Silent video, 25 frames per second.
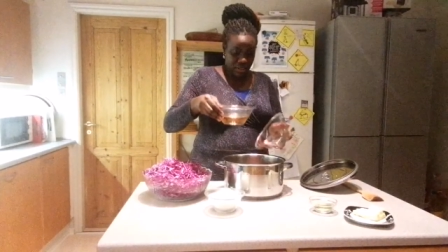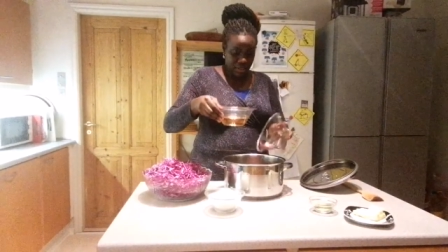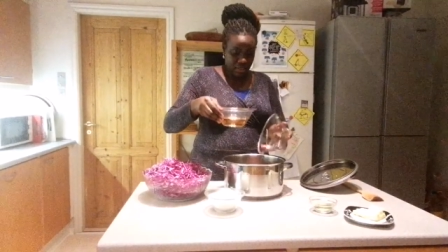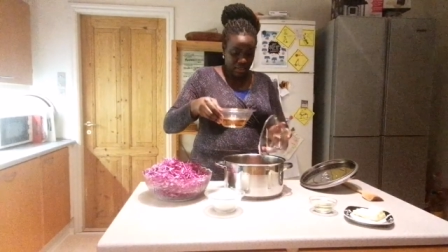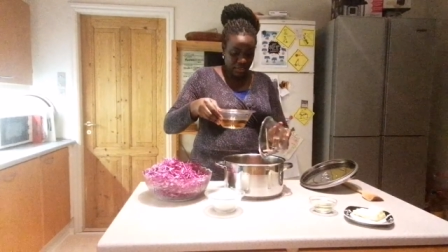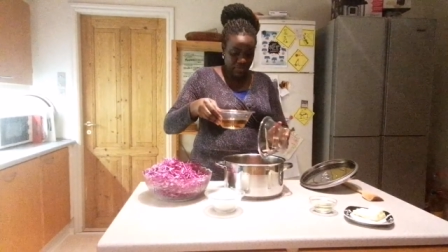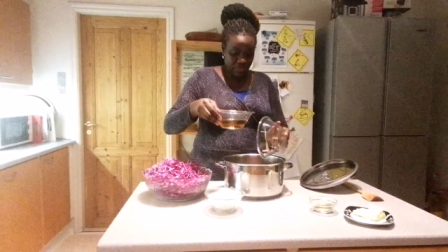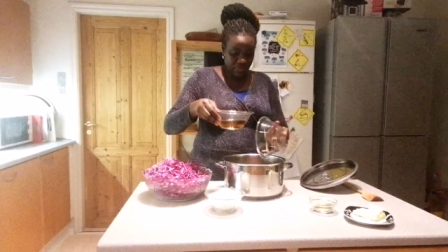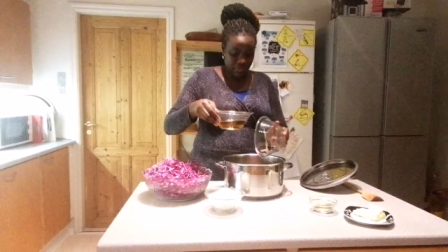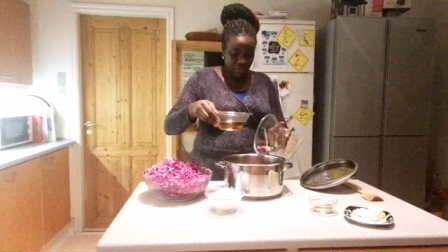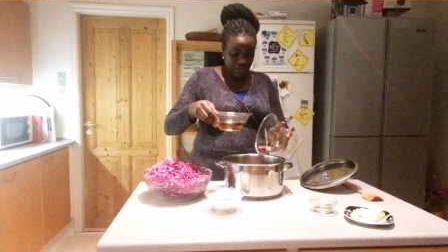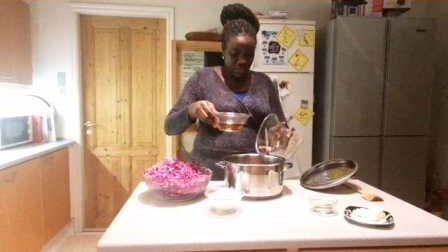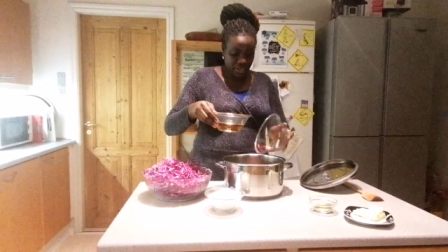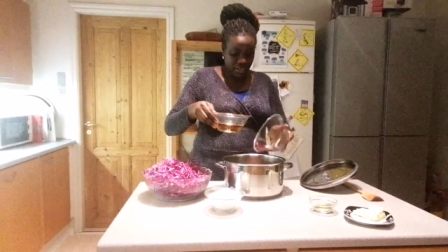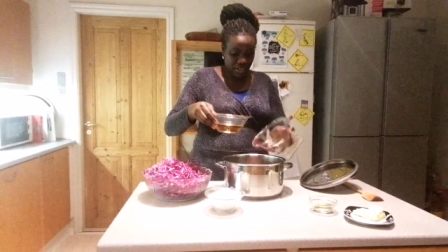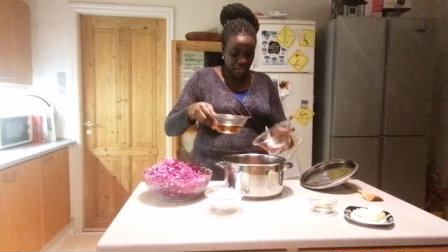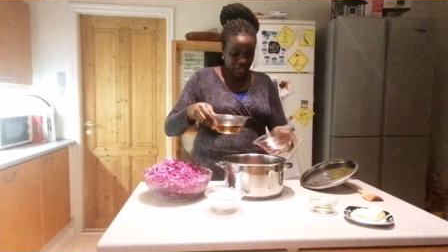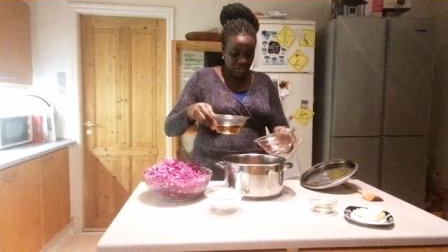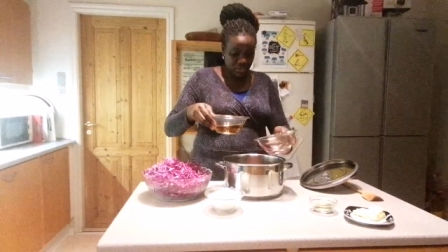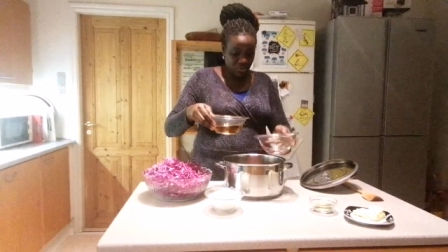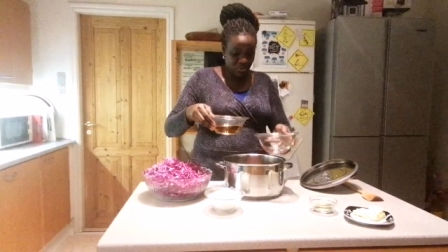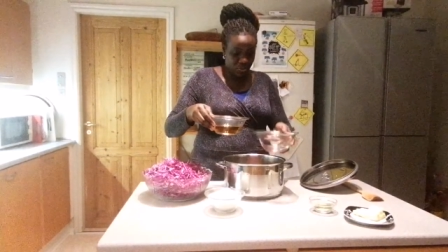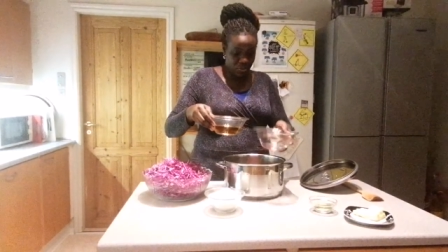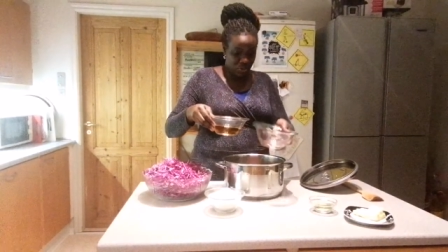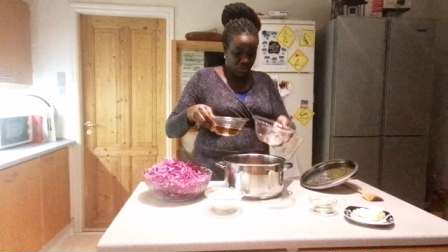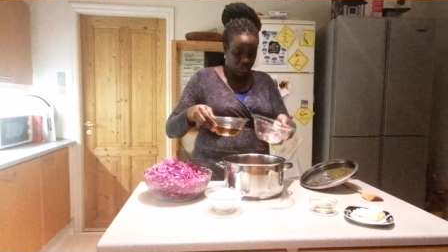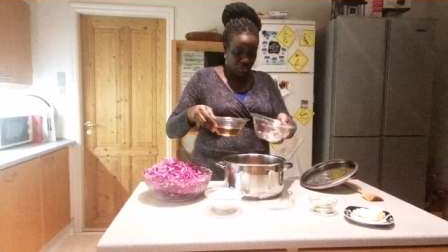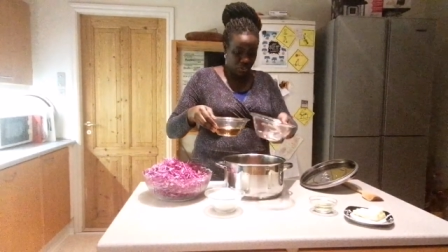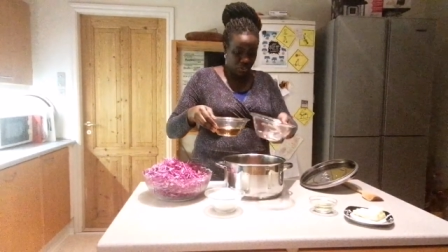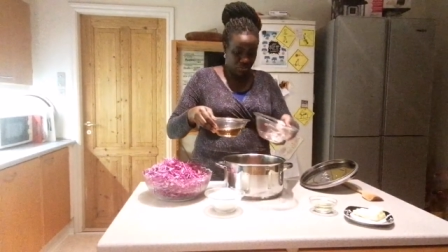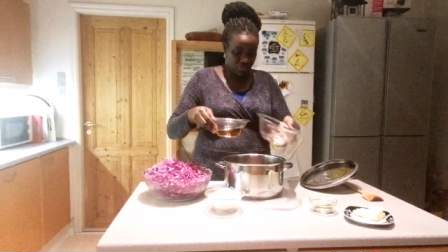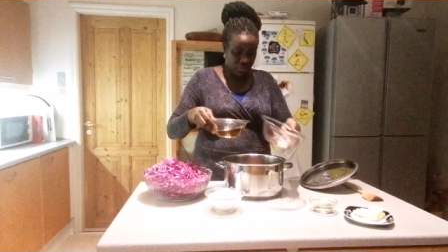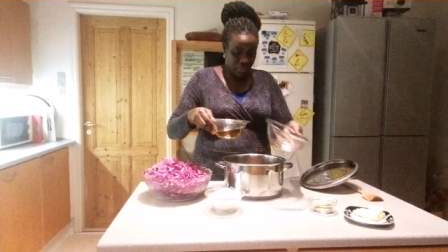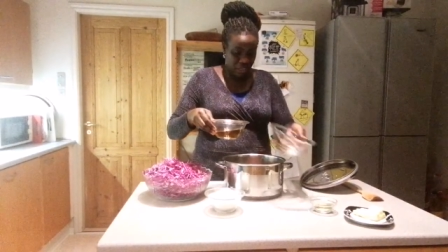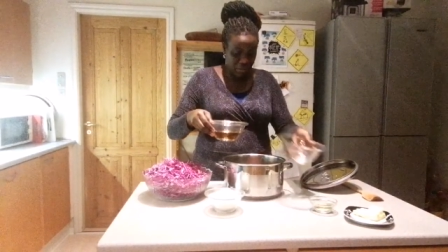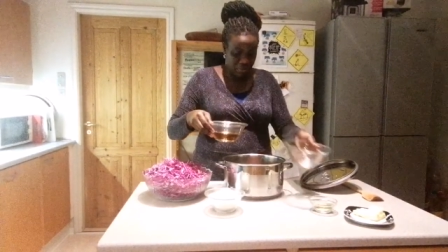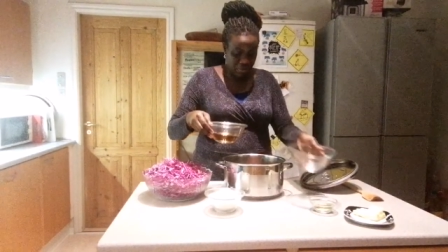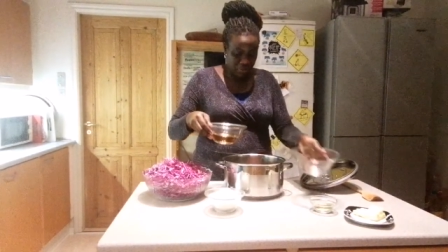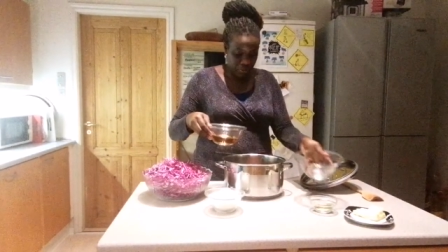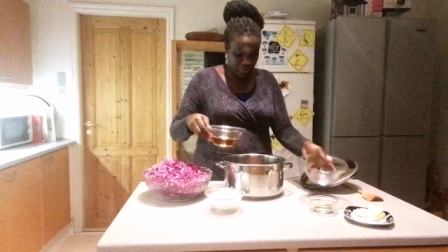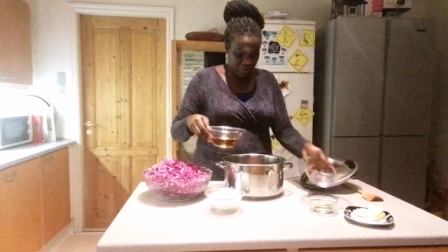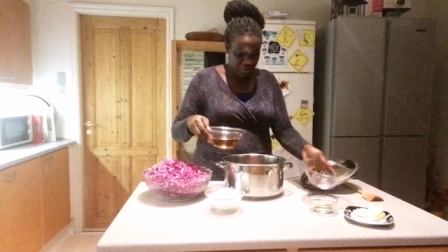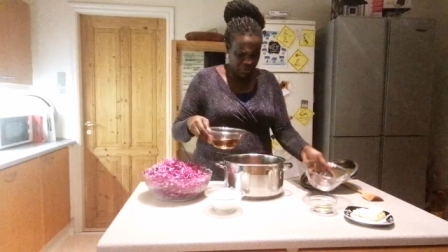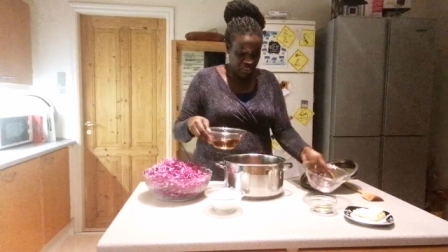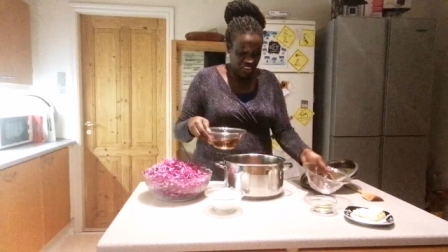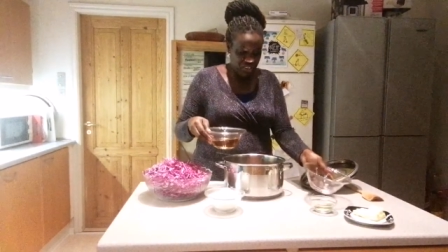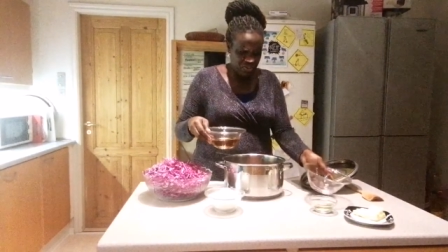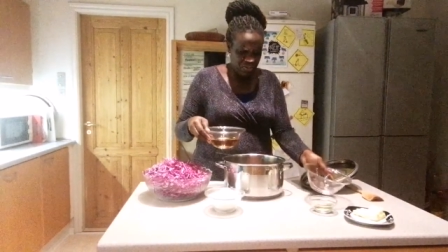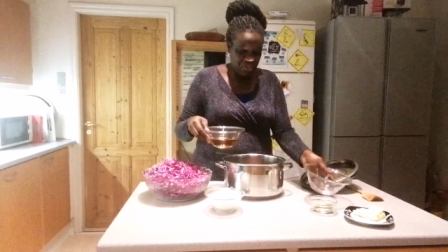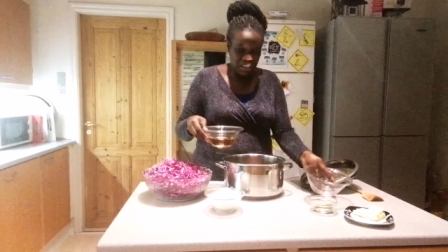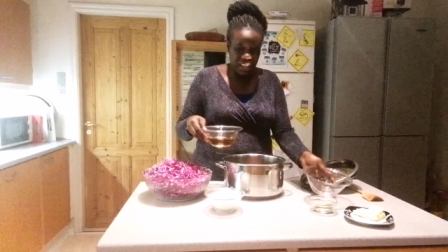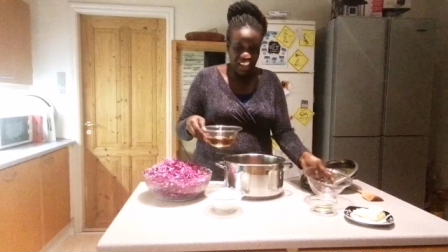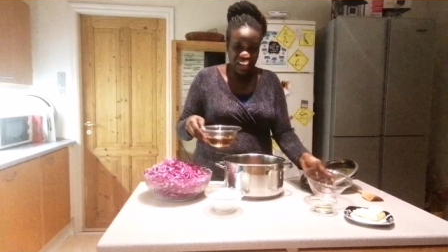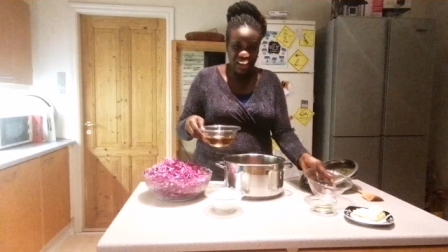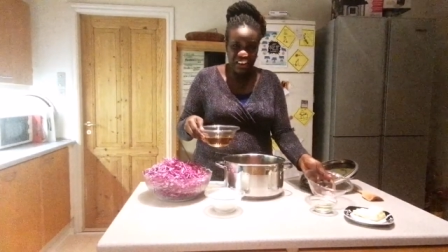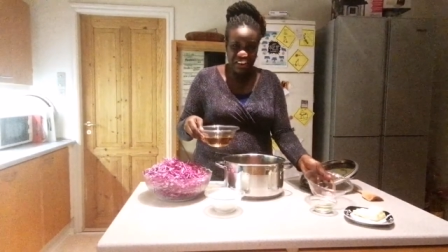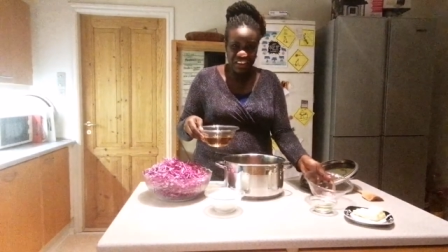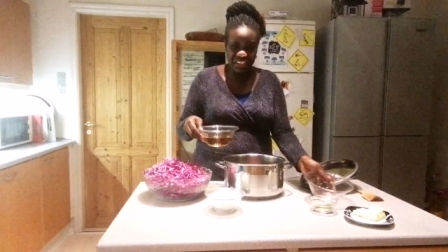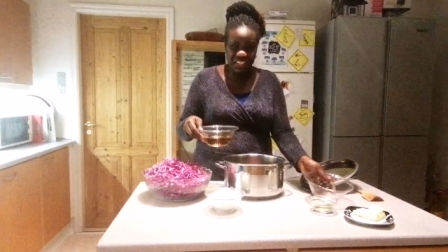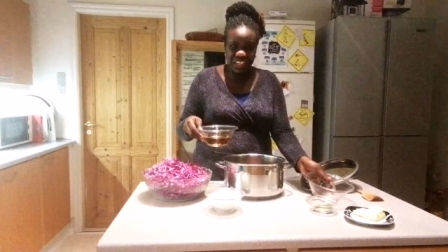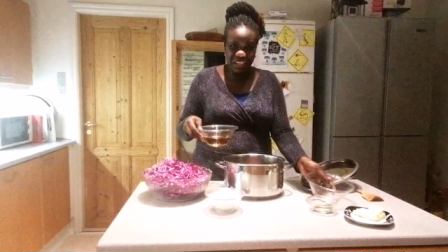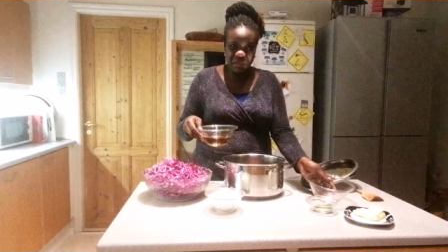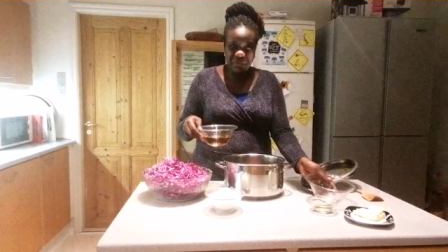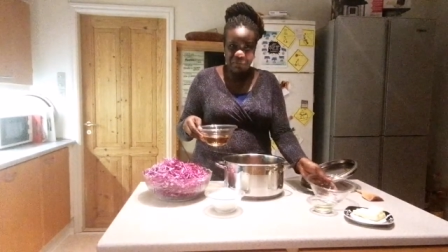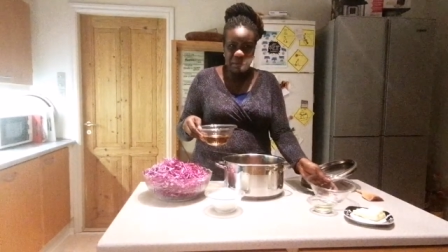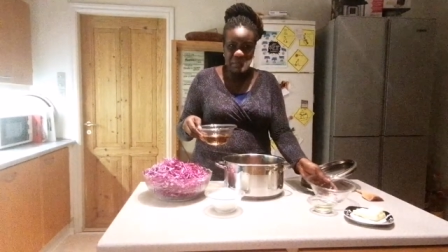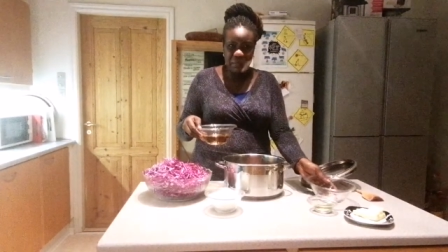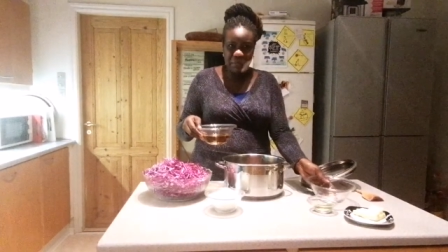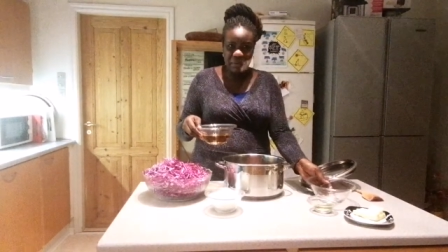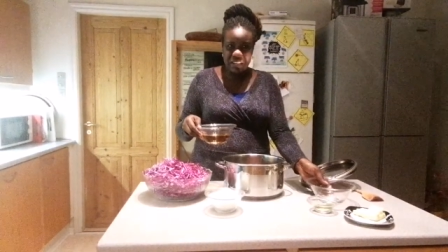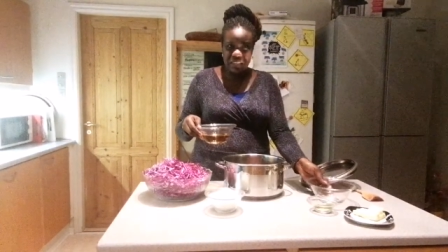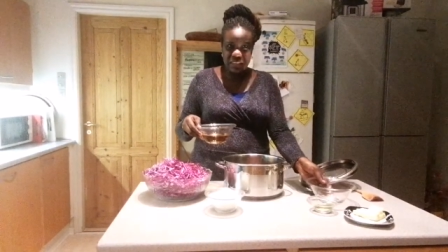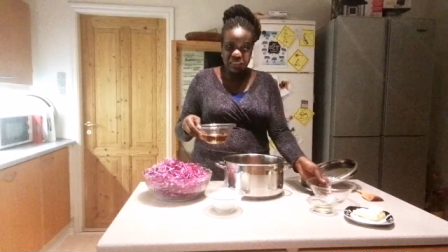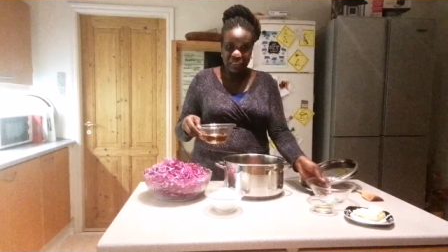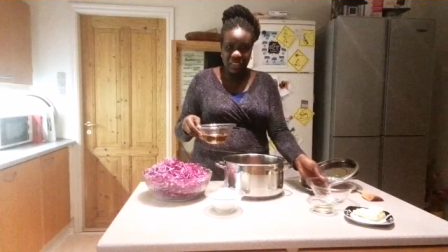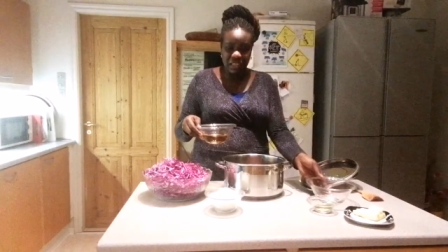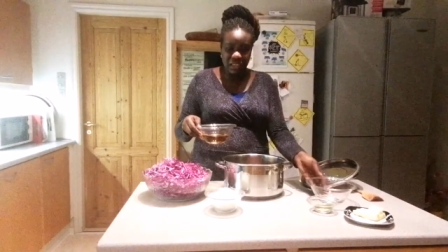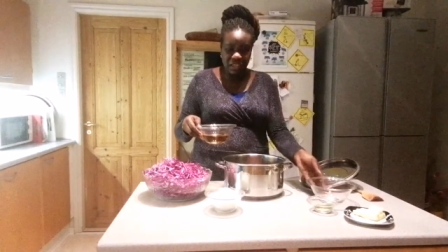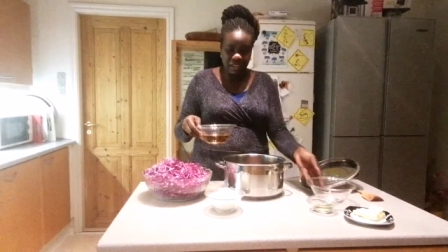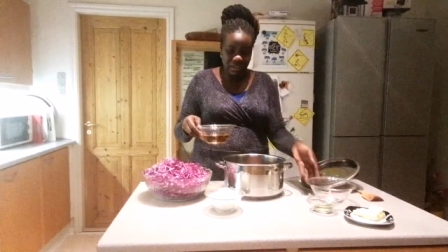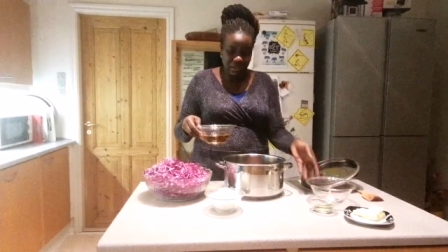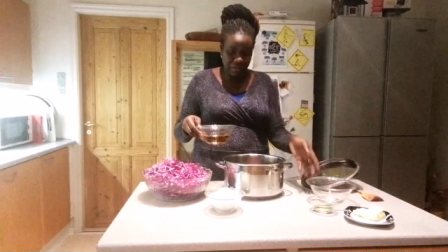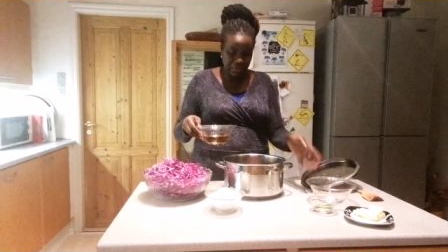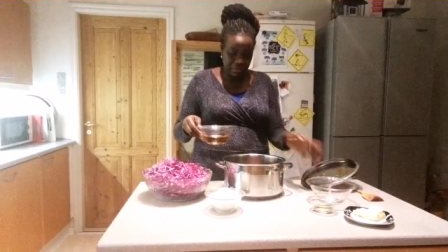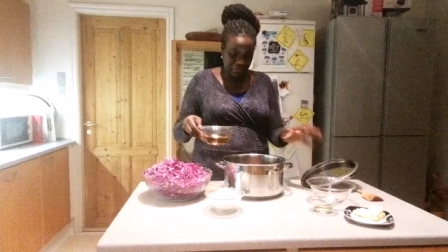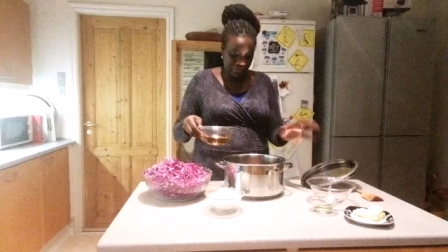the vinegar to wash off that bowl because black currant can be a bit thick.